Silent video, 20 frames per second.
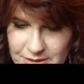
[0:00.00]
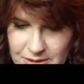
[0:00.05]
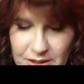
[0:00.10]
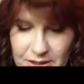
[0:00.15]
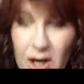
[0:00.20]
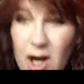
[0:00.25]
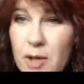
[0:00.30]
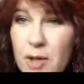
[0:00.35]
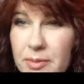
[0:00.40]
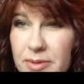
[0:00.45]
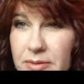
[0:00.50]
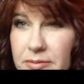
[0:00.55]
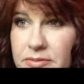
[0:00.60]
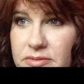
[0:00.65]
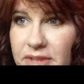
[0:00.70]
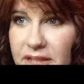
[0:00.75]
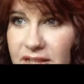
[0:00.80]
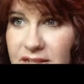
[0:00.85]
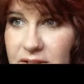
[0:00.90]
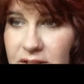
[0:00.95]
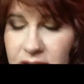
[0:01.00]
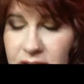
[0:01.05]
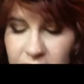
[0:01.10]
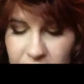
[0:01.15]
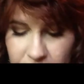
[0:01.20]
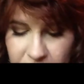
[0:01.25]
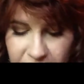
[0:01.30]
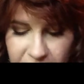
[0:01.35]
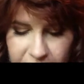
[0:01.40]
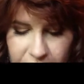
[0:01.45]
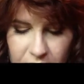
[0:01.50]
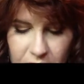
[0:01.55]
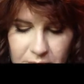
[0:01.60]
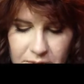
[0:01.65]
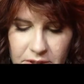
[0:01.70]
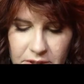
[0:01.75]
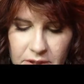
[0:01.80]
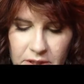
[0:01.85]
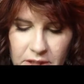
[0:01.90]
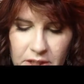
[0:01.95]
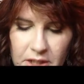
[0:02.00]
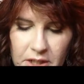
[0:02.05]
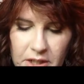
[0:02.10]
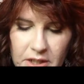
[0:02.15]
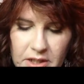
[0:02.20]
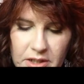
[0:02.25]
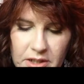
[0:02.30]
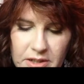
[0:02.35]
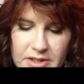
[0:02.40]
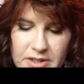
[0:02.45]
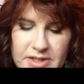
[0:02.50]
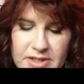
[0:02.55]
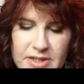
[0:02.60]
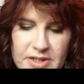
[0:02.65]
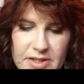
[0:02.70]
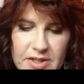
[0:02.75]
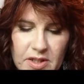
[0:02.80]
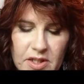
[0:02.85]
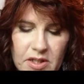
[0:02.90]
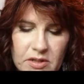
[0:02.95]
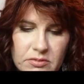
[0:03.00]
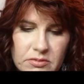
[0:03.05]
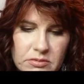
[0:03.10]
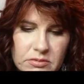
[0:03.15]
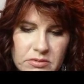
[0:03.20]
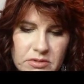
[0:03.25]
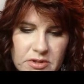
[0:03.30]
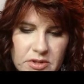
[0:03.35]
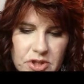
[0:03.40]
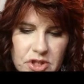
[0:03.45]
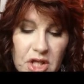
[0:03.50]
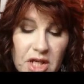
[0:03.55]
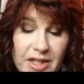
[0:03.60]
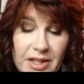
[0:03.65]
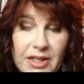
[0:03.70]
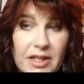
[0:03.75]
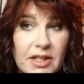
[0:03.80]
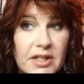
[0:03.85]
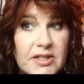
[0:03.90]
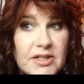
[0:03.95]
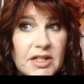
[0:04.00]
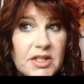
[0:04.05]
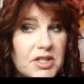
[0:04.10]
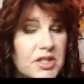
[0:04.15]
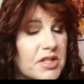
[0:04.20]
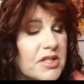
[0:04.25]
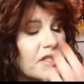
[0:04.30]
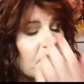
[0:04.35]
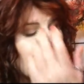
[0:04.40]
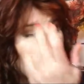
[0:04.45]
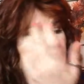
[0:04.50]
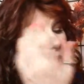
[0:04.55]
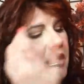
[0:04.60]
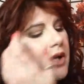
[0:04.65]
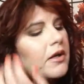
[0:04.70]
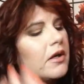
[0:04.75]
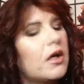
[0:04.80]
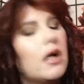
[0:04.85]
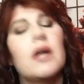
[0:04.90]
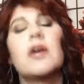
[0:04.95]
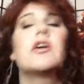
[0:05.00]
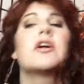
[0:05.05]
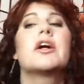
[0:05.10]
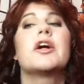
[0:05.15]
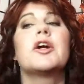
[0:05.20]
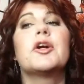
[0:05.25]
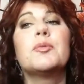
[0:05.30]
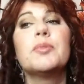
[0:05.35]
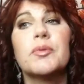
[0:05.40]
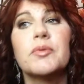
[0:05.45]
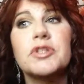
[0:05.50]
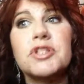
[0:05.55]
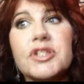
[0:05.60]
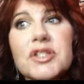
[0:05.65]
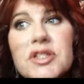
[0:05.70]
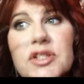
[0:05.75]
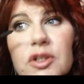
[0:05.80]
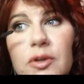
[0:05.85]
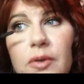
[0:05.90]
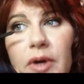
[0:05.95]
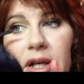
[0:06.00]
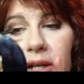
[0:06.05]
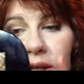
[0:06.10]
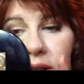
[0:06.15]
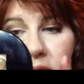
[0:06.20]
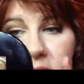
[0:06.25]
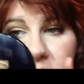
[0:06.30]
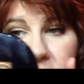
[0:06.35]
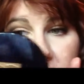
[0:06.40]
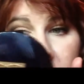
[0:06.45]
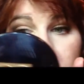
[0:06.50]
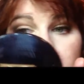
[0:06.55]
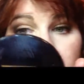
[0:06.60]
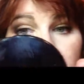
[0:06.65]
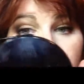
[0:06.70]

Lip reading: Carbon, that's it, the black carbon. This is the shocking extensions in black carbon, which is new, I guess. And